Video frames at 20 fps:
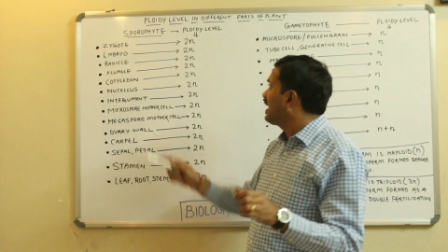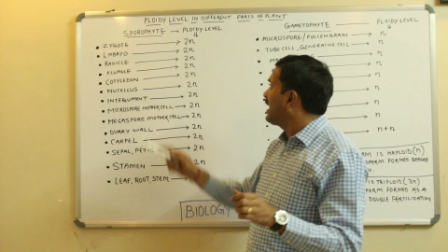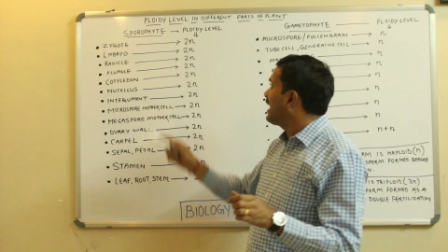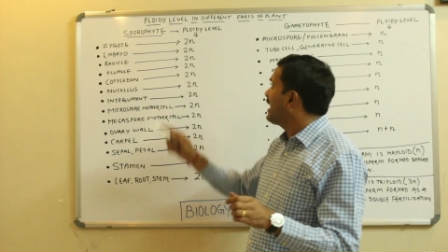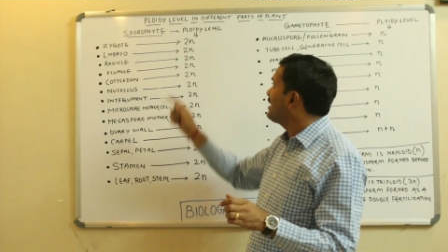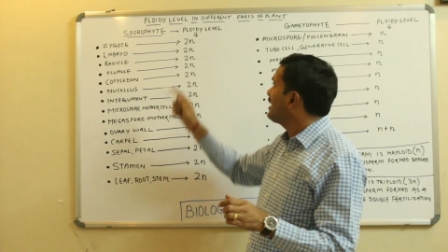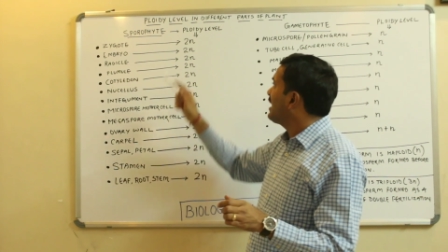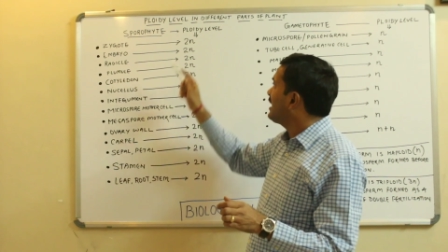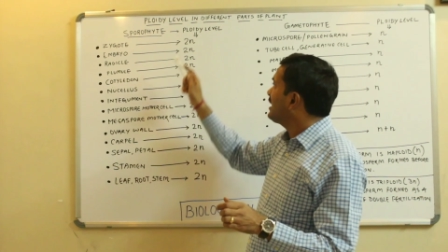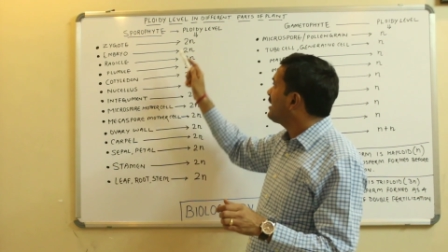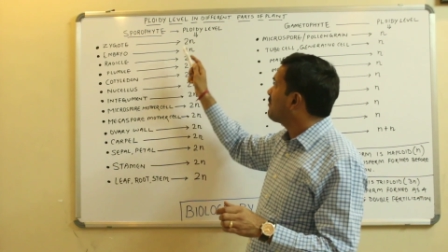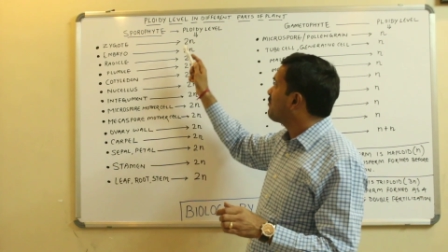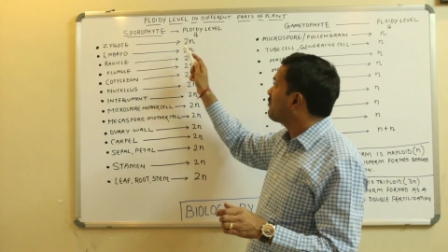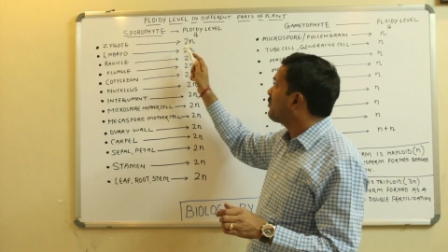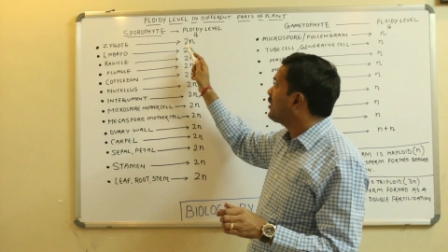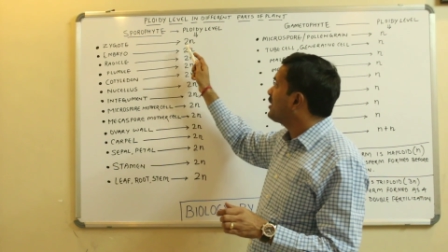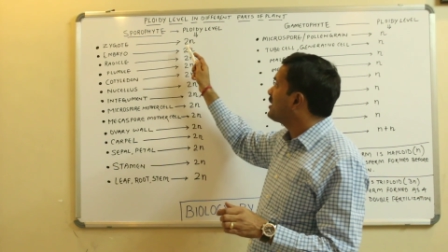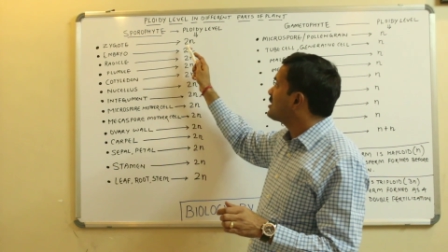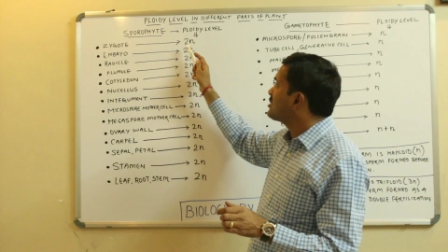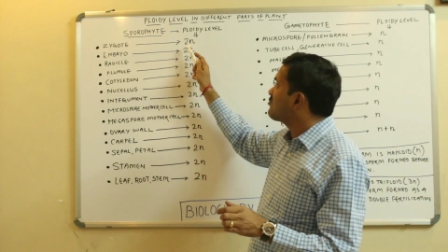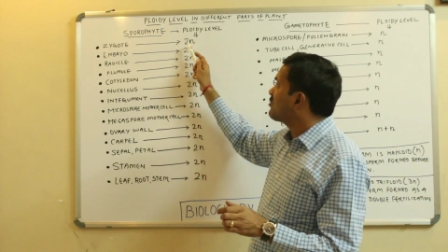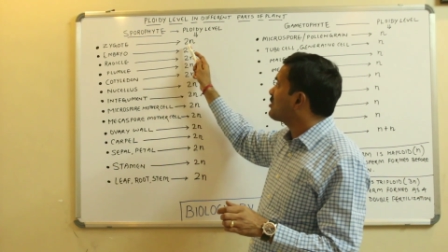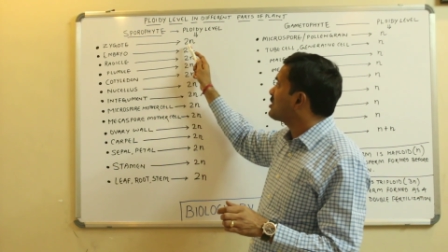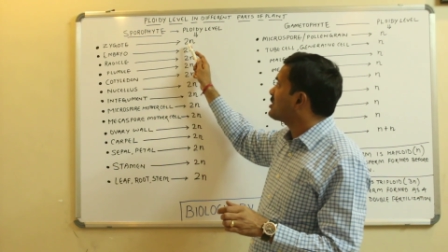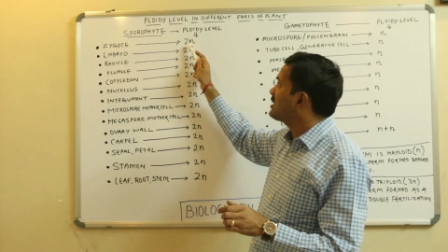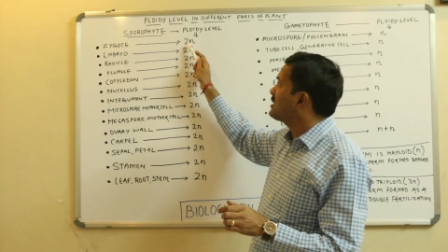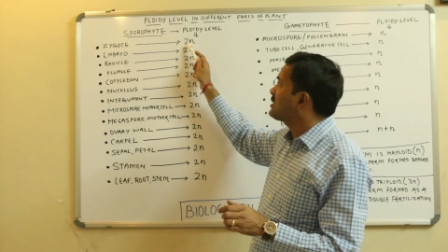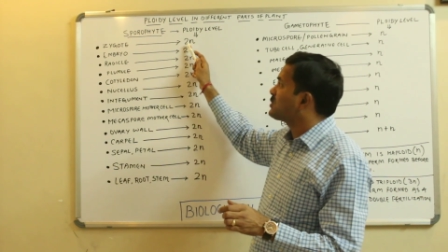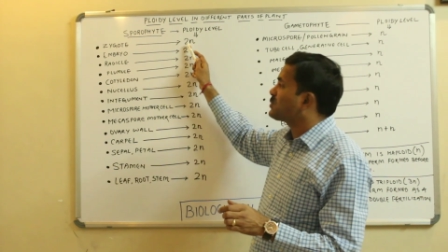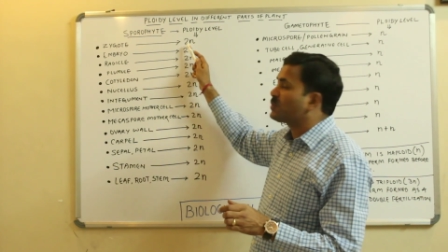and that diploid
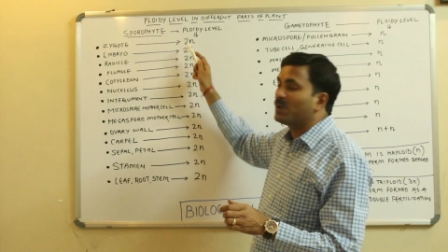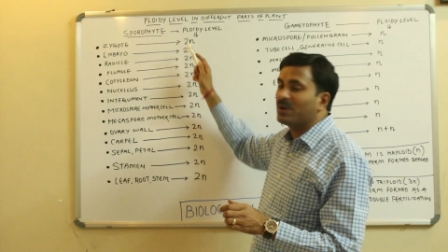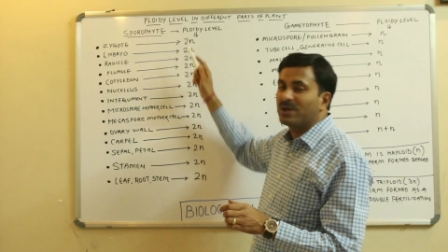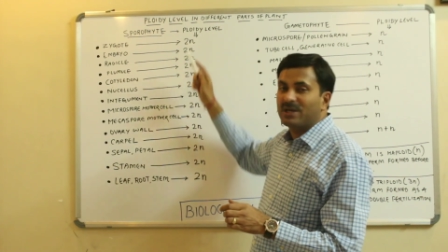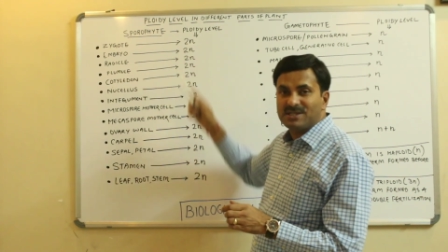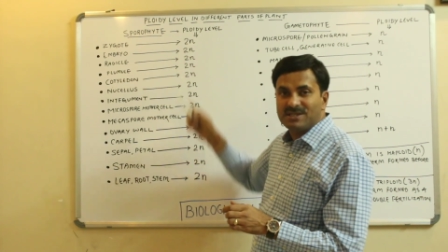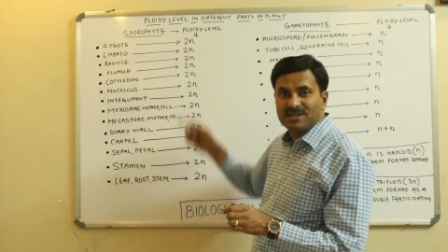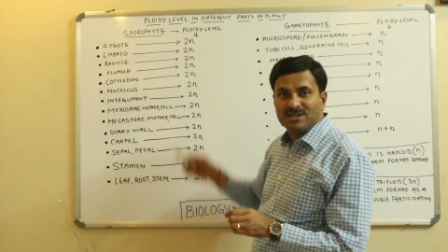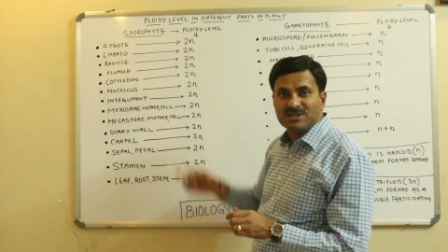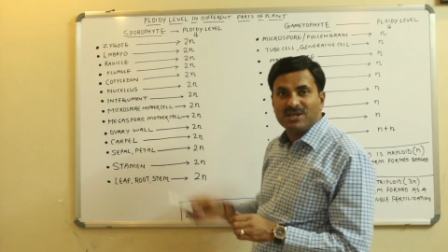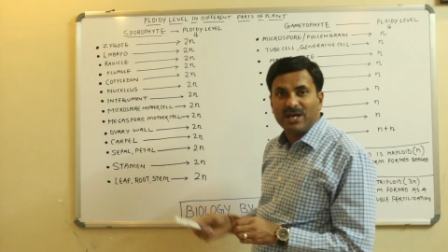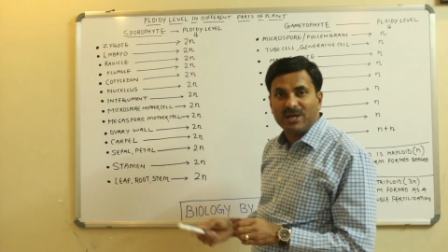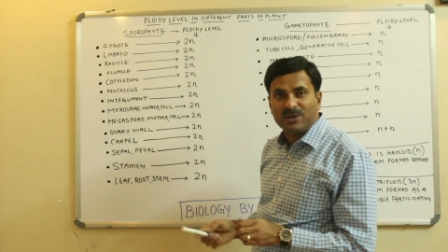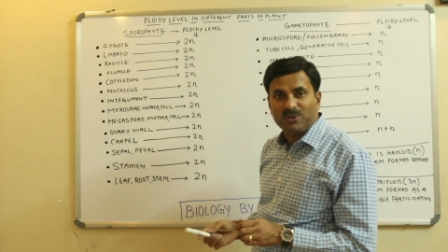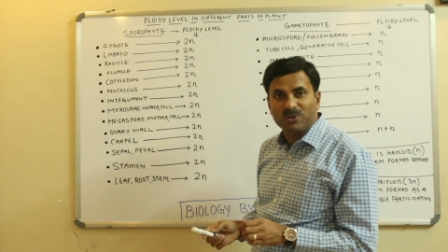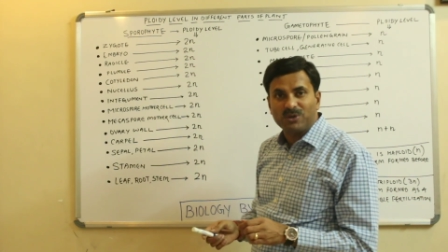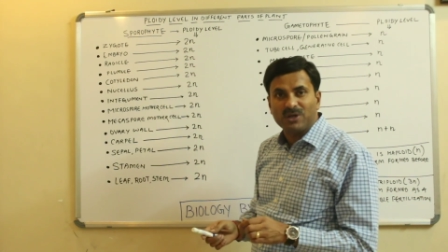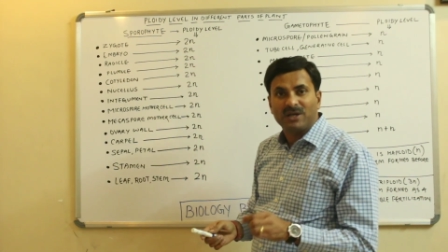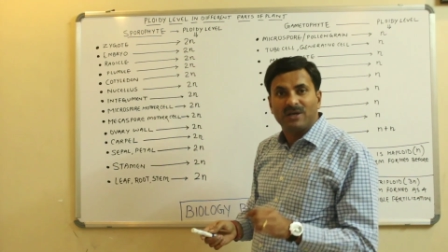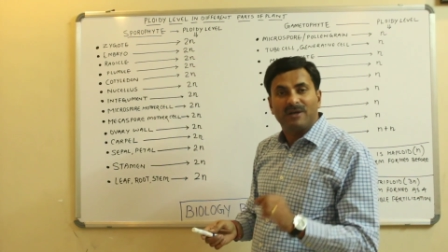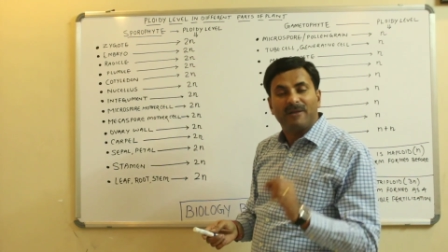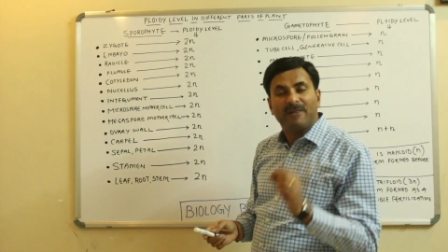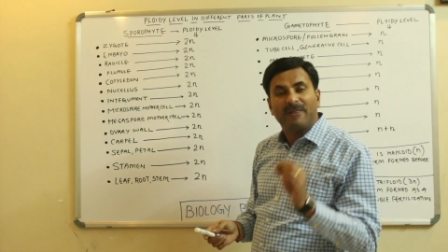structure is called as the zygote,